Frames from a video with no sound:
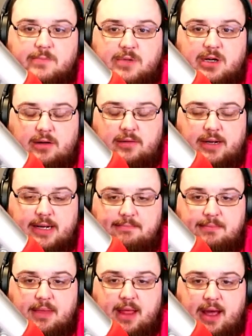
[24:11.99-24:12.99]
all right,
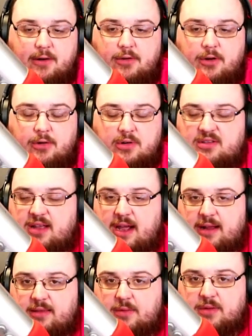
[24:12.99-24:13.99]
I don't know
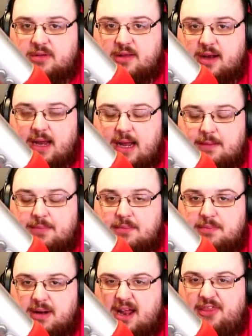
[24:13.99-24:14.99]
exactly what's going to happen,
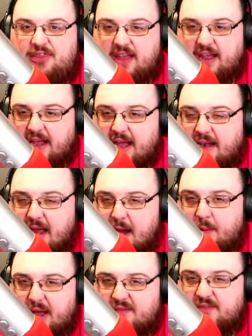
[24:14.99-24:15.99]
but I think I now
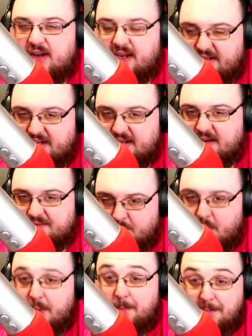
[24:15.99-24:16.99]
have an idea of
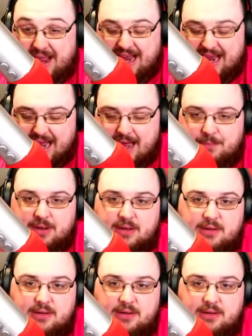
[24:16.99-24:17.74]
what may happen.